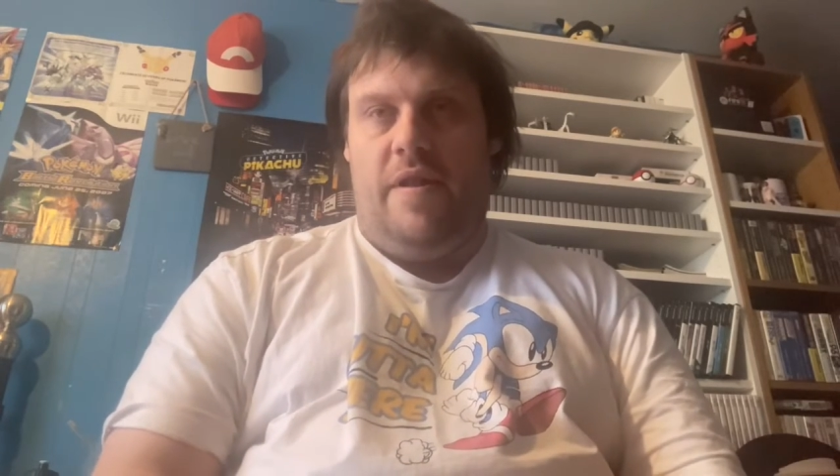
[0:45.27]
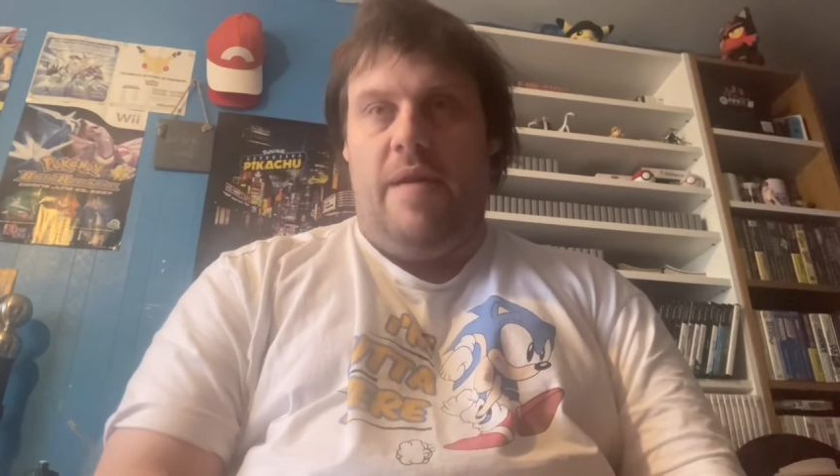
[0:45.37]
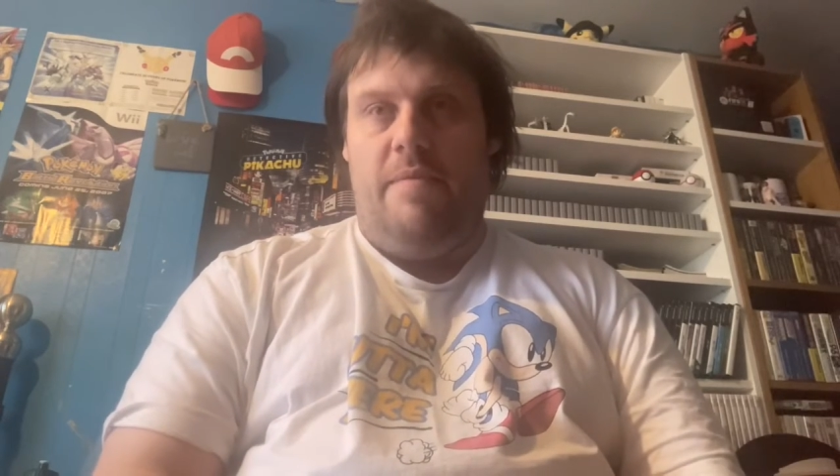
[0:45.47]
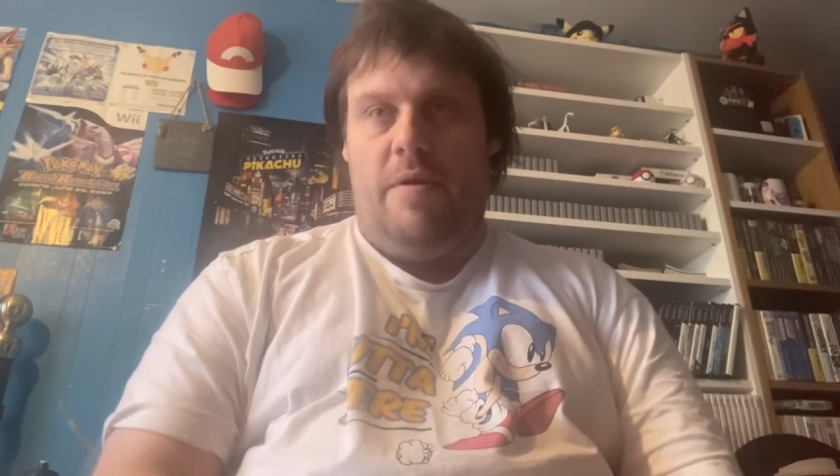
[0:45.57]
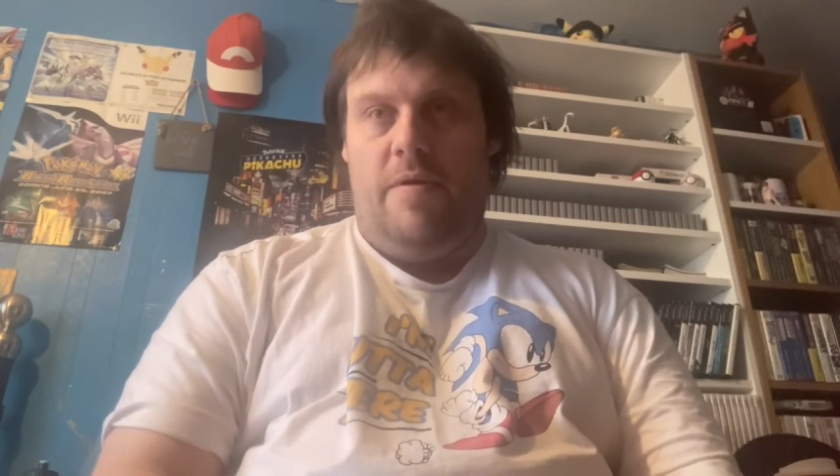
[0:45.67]

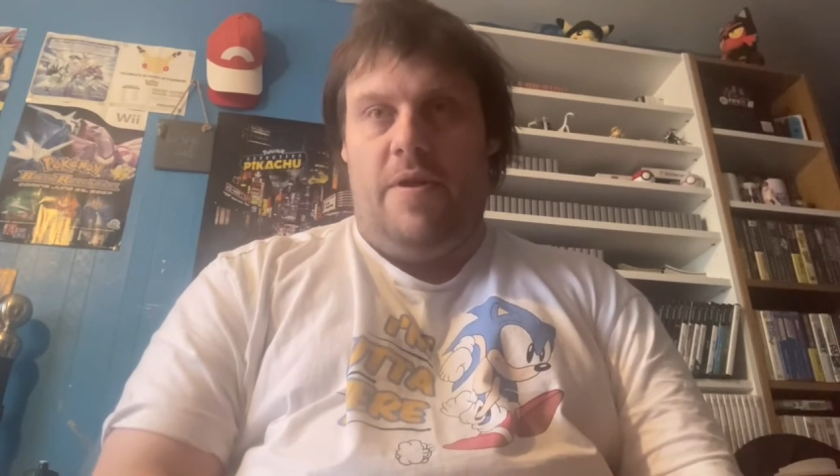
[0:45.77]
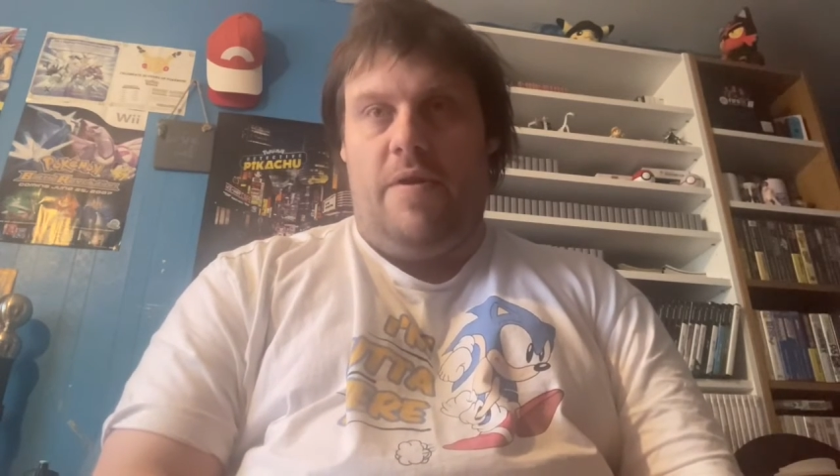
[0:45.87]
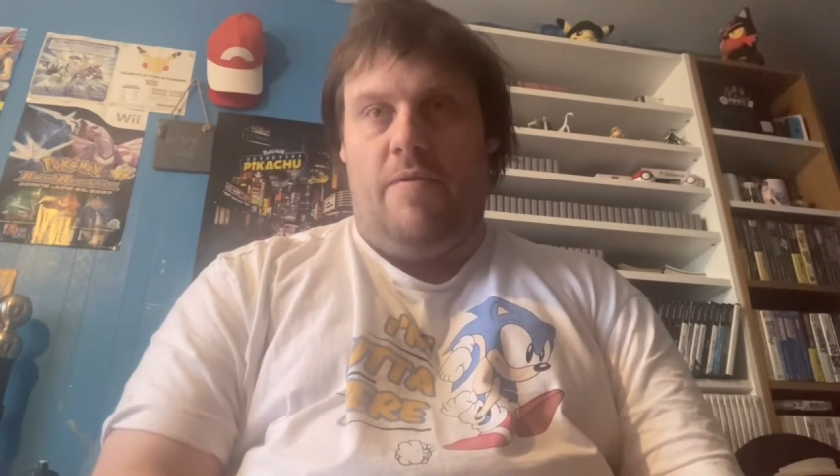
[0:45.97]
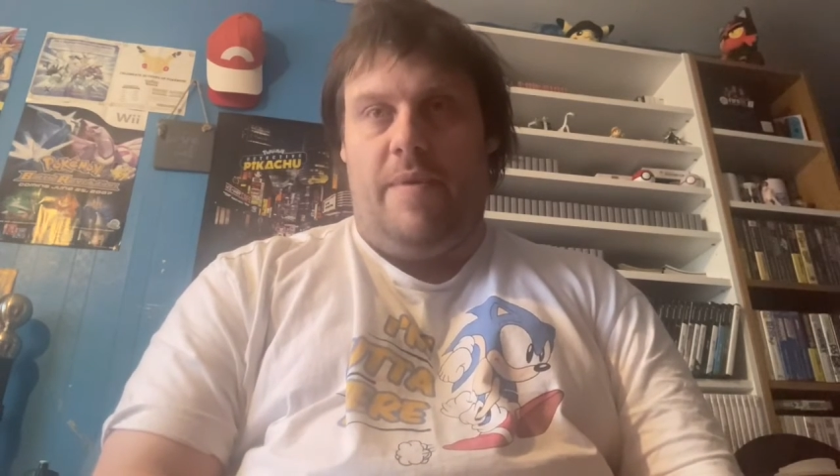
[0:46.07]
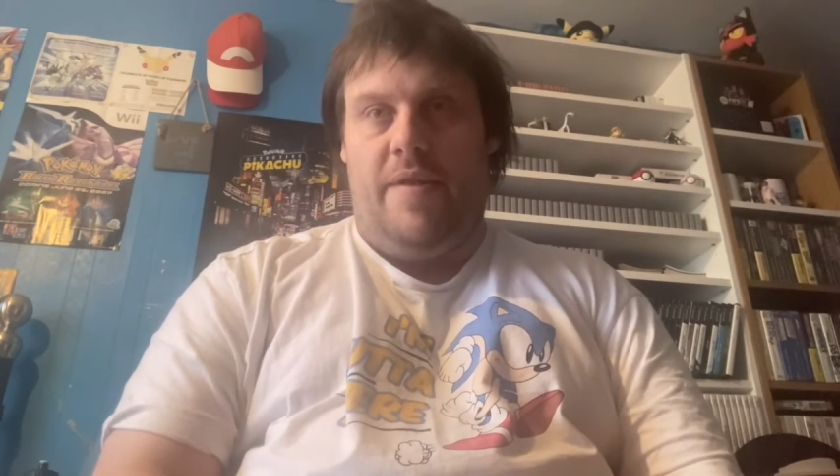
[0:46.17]
let me know in the
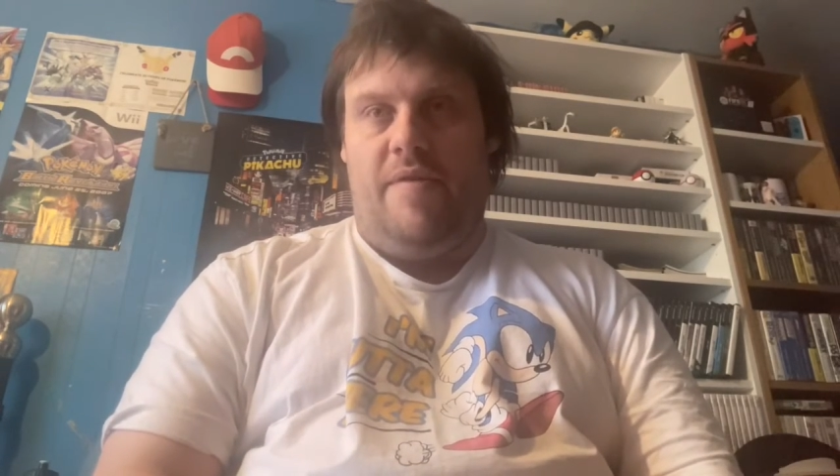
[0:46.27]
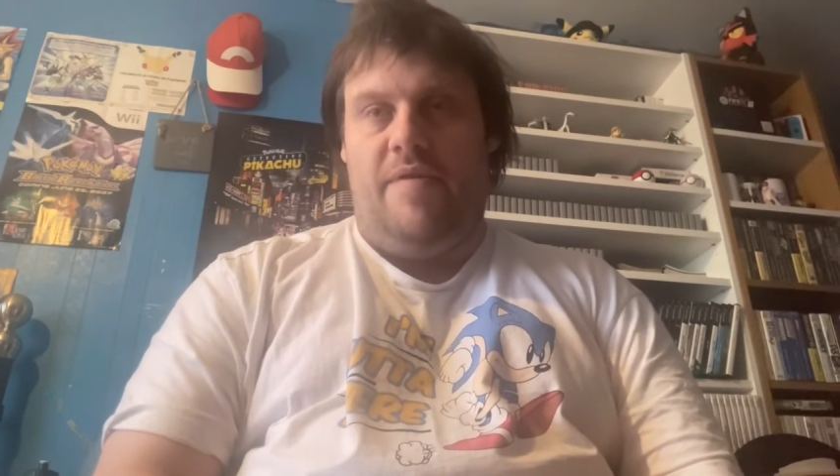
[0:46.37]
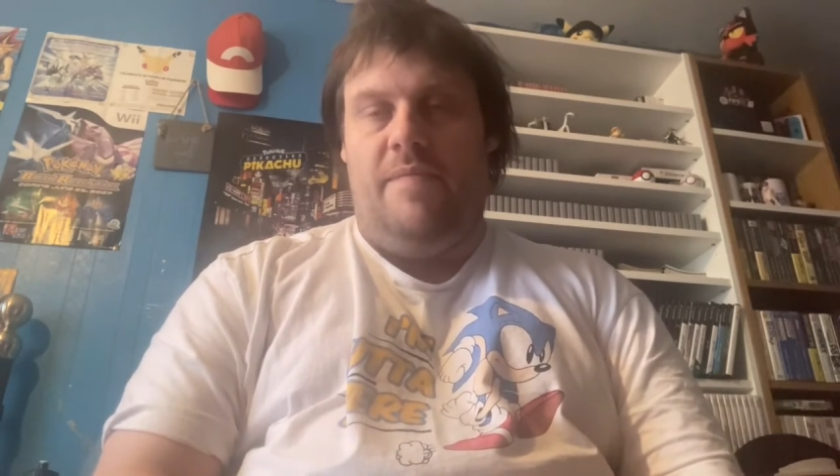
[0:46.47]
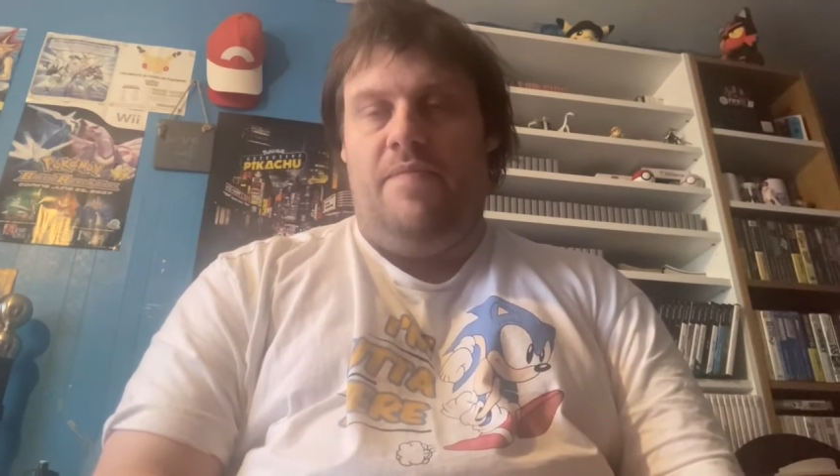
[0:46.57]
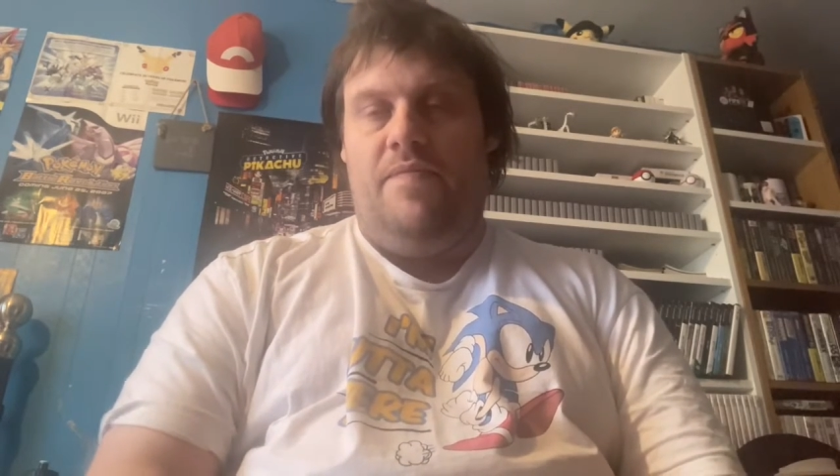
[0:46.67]
comments.